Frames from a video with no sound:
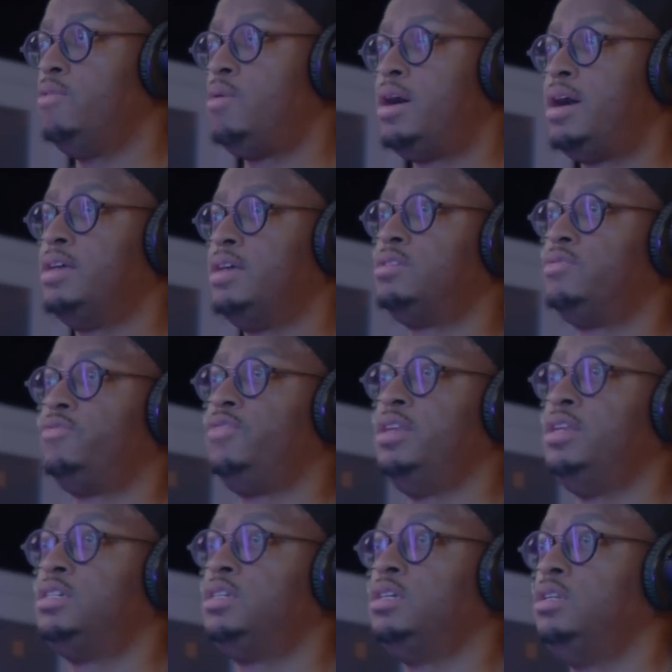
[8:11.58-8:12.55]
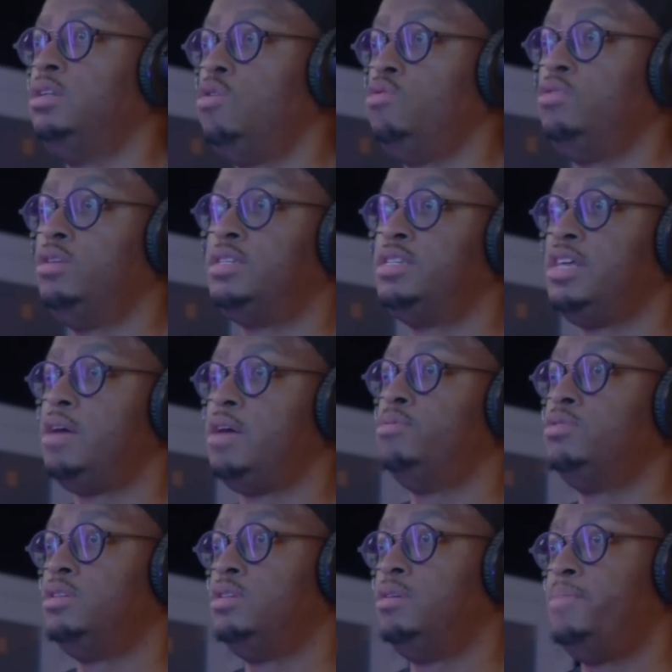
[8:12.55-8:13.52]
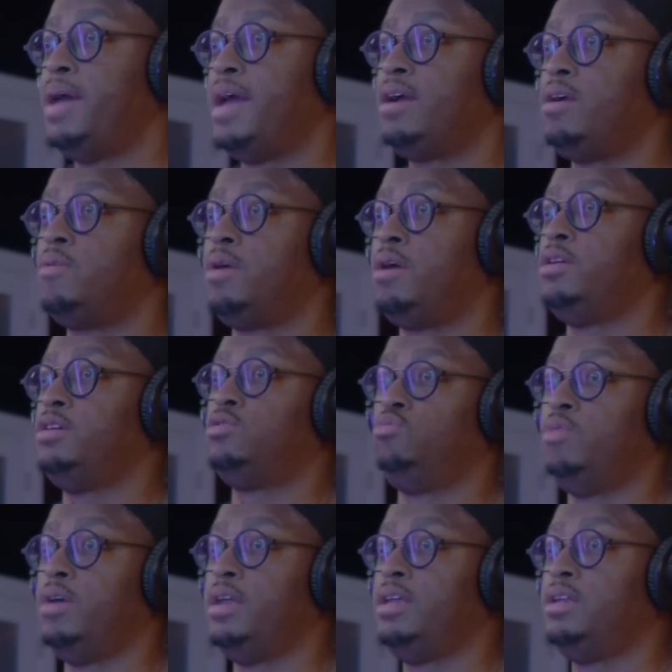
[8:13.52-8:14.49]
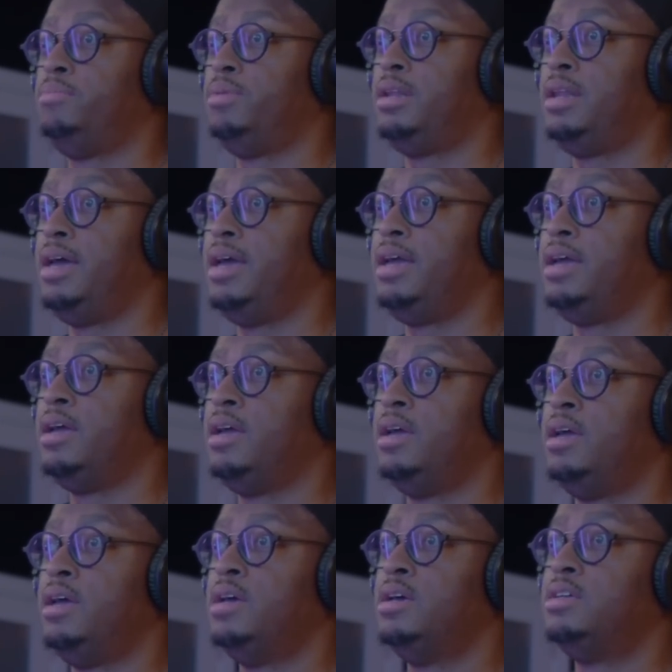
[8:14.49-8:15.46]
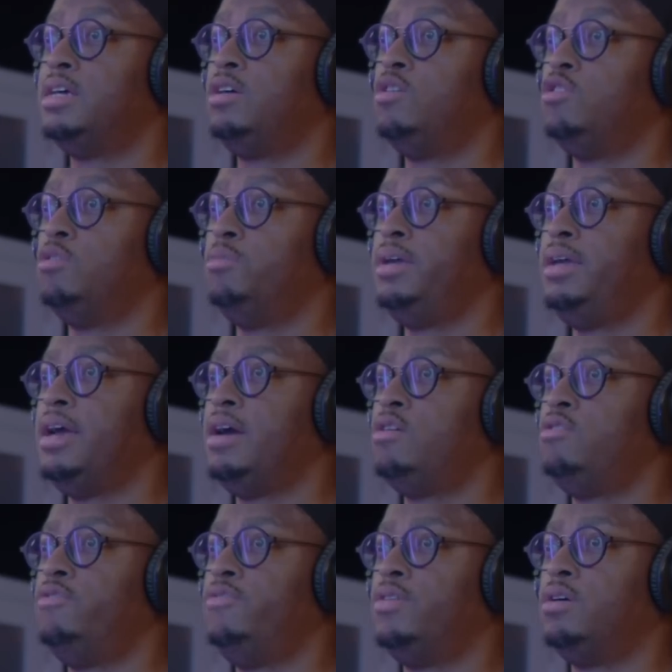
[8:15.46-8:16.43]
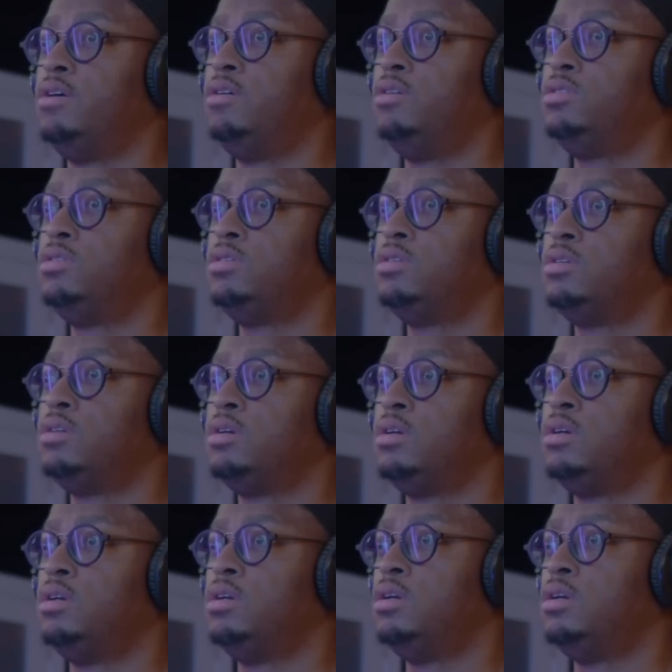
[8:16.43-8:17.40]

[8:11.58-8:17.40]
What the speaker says: Even while it's finishing loading the samples in the background, it's ready to play. I go to Pianoverse.